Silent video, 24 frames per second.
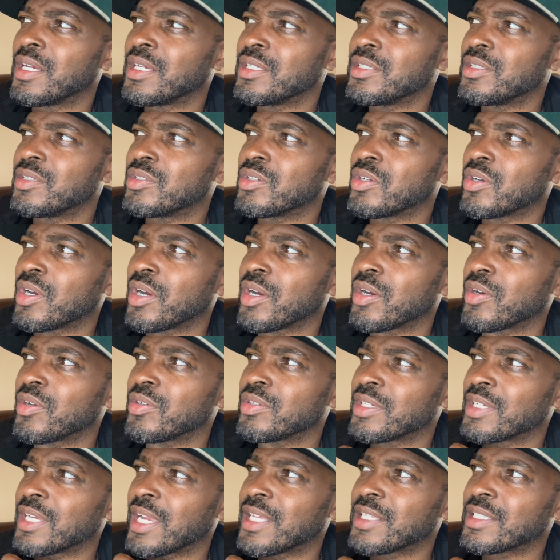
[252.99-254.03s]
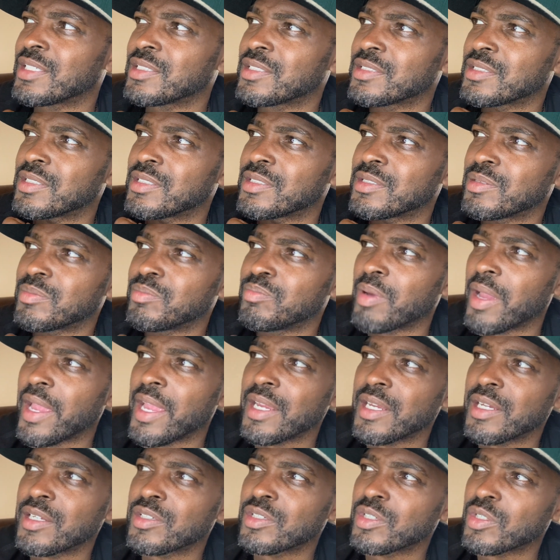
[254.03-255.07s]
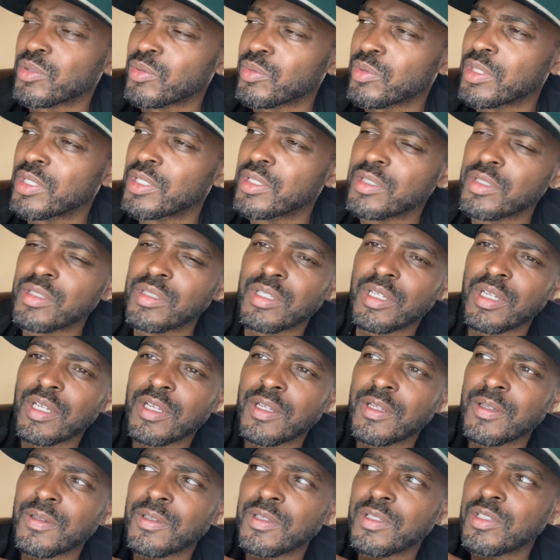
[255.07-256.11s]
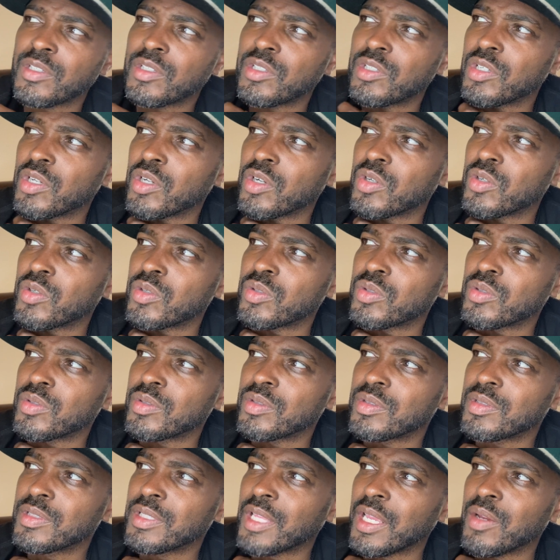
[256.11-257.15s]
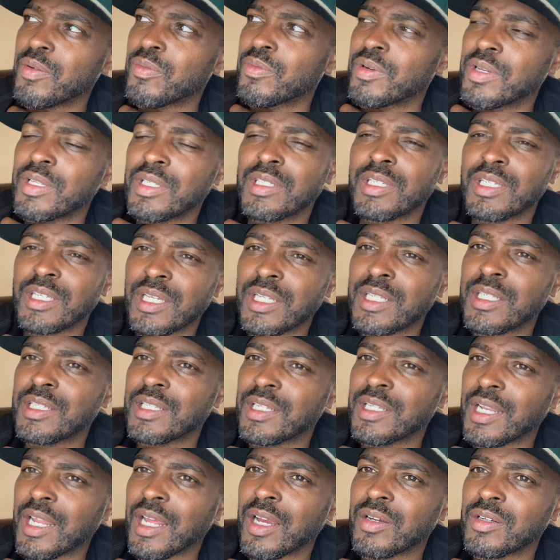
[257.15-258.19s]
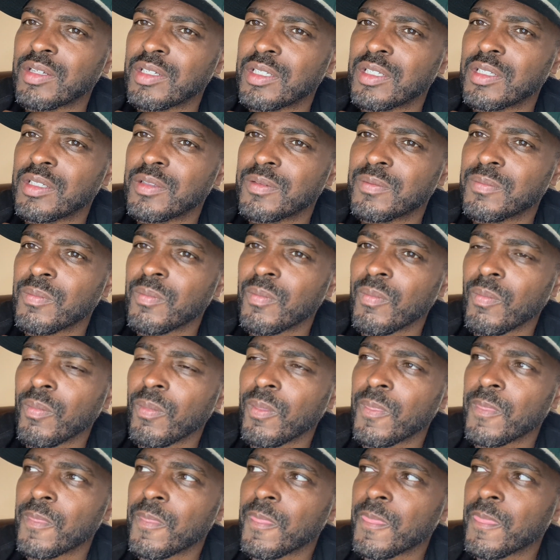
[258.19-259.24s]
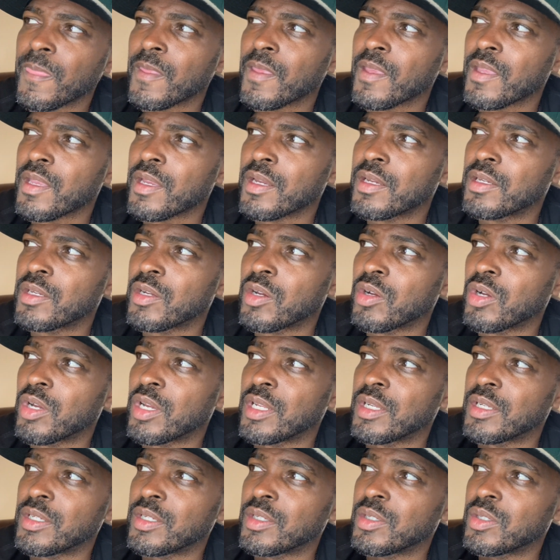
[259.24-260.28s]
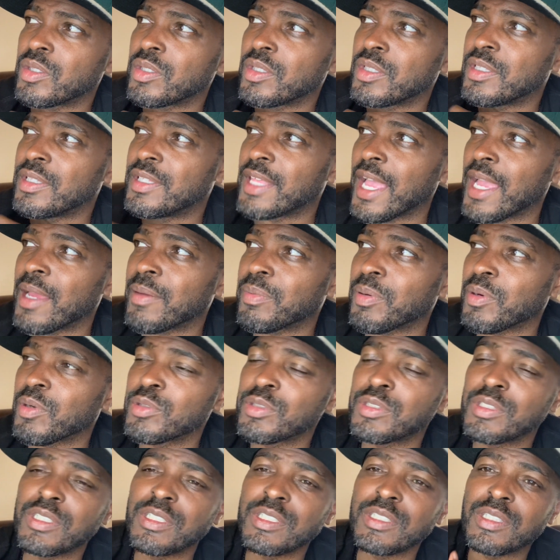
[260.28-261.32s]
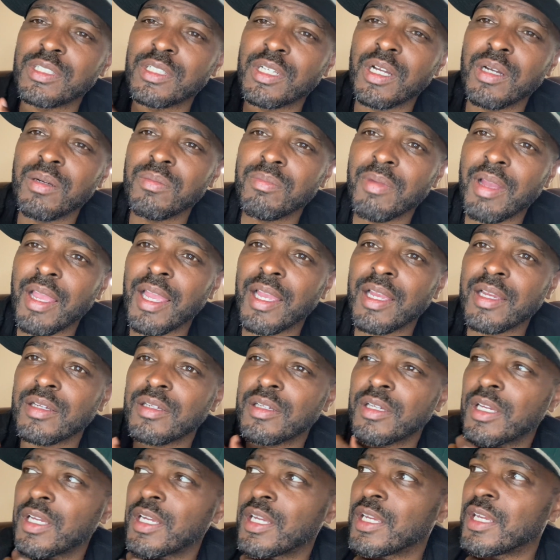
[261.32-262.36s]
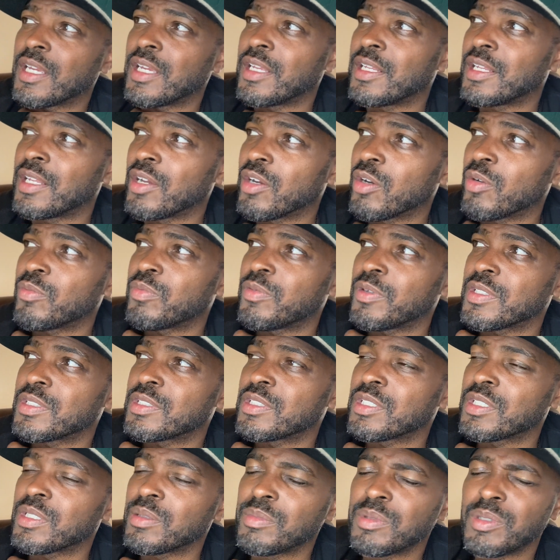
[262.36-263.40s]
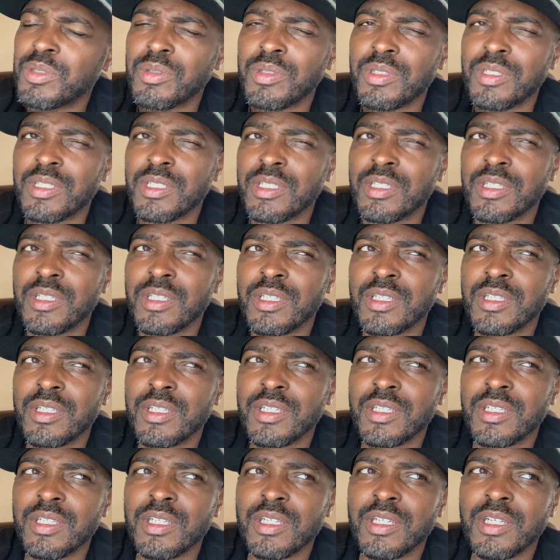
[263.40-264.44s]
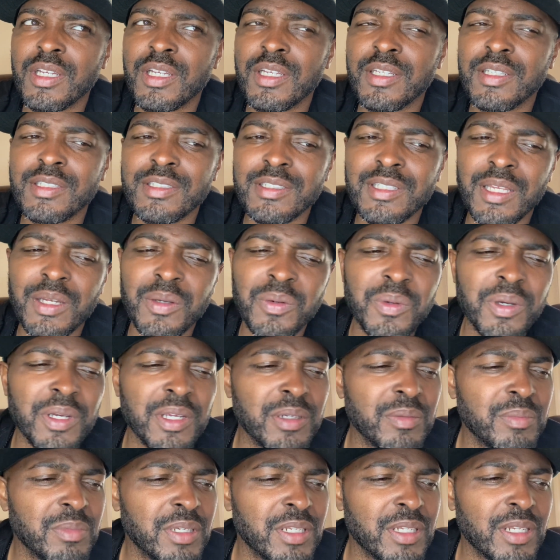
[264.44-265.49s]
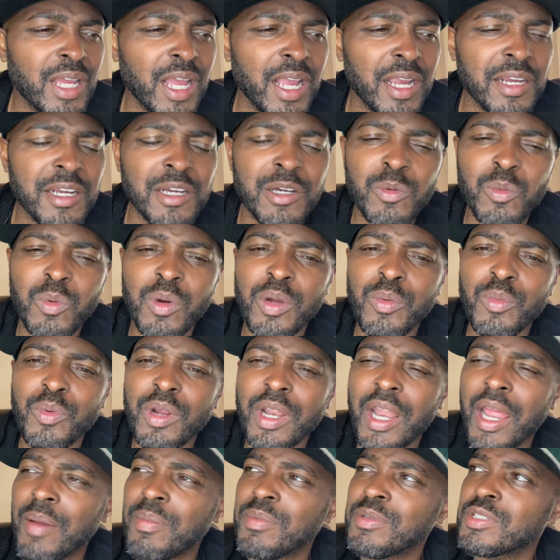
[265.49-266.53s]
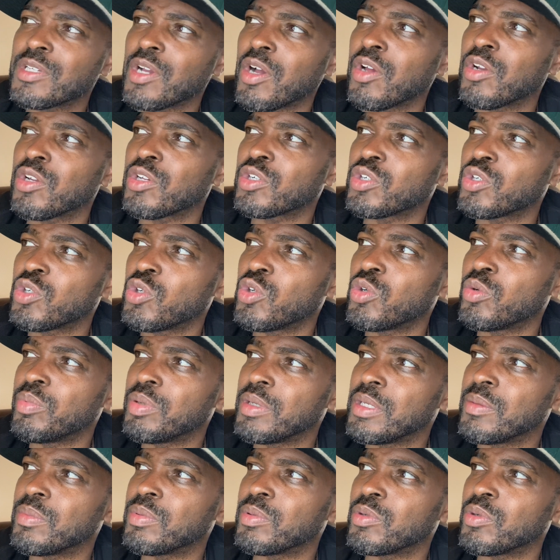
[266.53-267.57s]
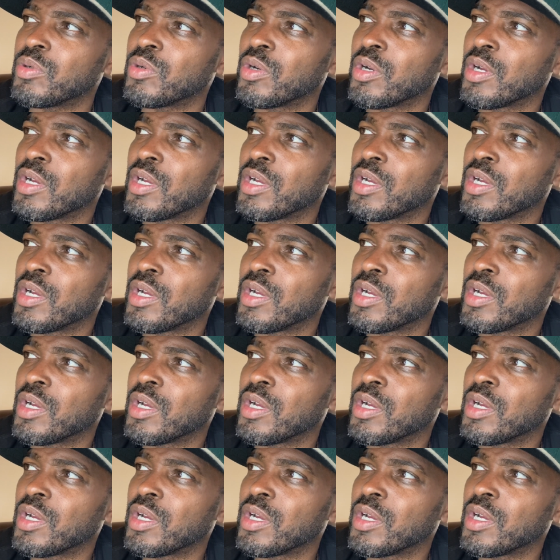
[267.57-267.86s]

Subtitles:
You know, I heard they got this banging career. You know, they really killing it out here. You know, and that person needs to come back and help fix the community. It's like, wait a minute. How come? What happened to all the cool people,